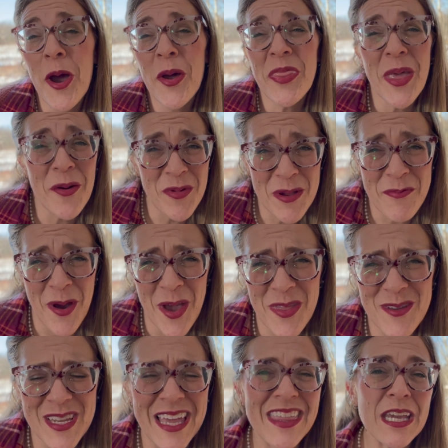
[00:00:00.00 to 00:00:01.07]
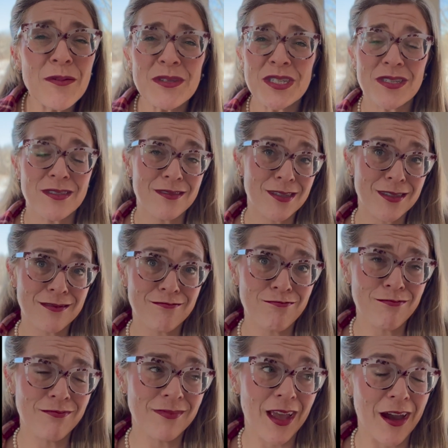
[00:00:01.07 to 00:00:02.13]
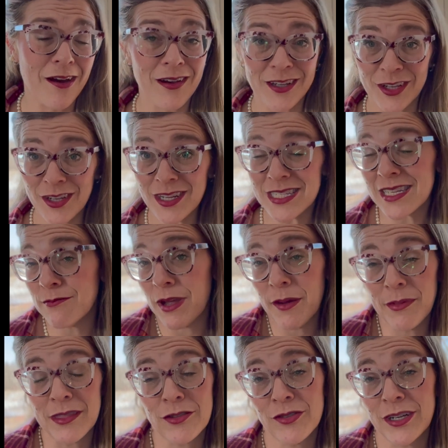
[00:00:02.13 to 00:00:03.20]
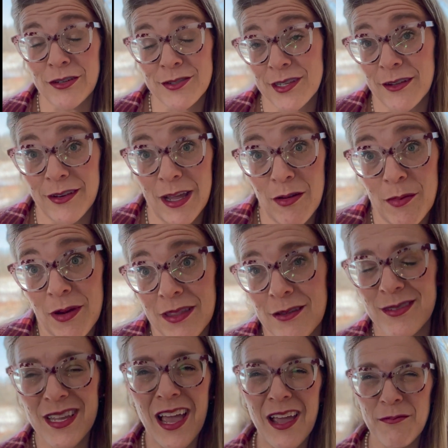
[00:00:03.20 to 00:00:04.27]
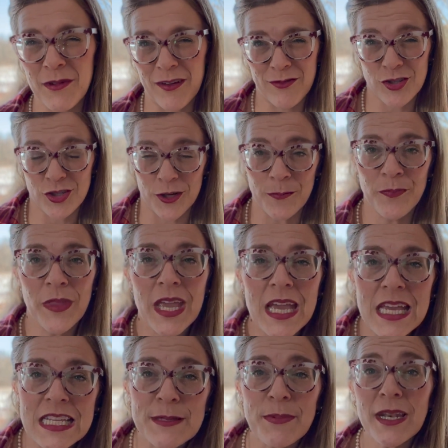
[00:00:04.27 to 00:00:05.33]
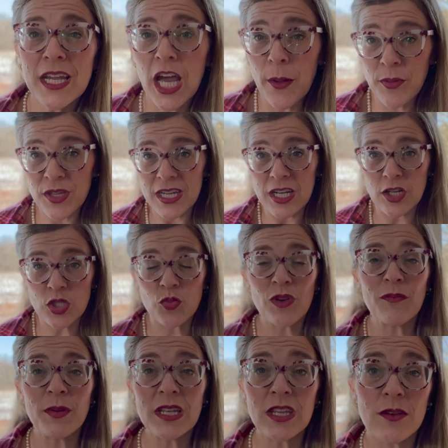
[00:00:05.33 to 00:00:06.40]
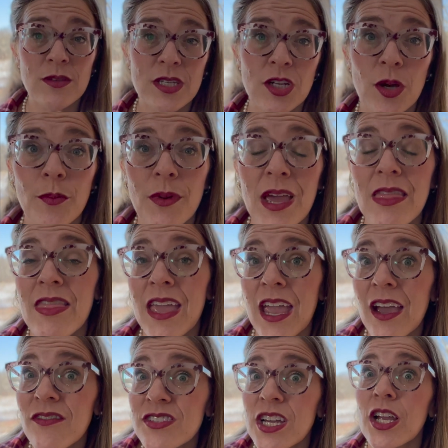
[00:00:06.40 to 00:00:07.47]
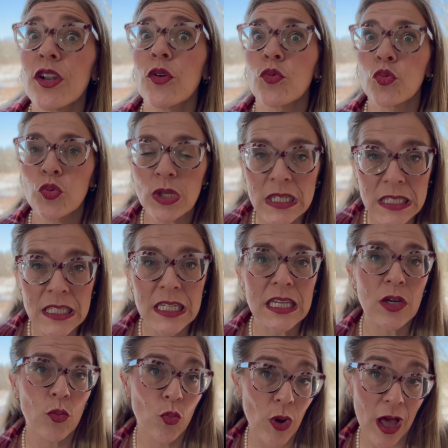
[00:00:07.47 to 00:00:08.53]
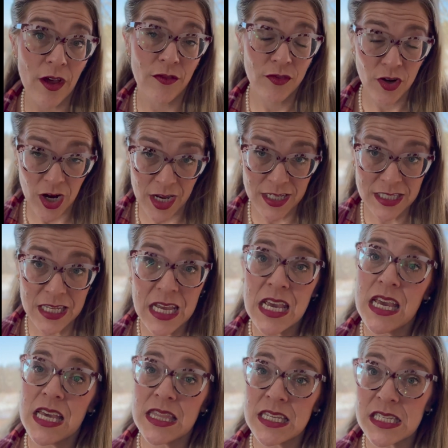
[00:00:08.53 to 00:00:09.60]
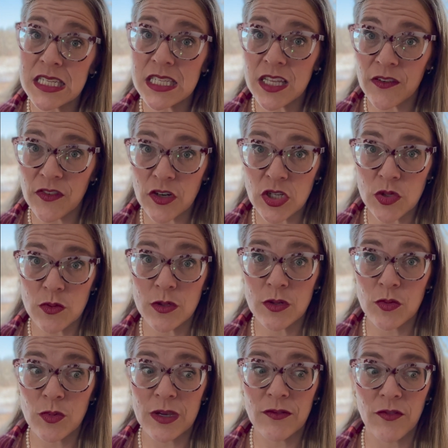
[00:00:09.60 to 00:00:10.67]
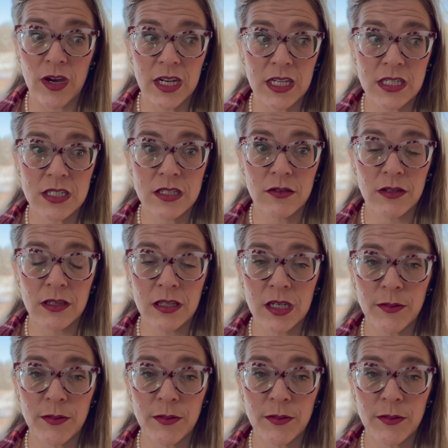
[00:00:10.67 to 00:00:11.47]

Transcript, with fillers: that we bought those. I think it was oh, goodness, it may have been three years ago now we bought those. I'm not for sure. It's been a couple years. We've been using them and they have done really well for us. This is the first runner we've ran into a little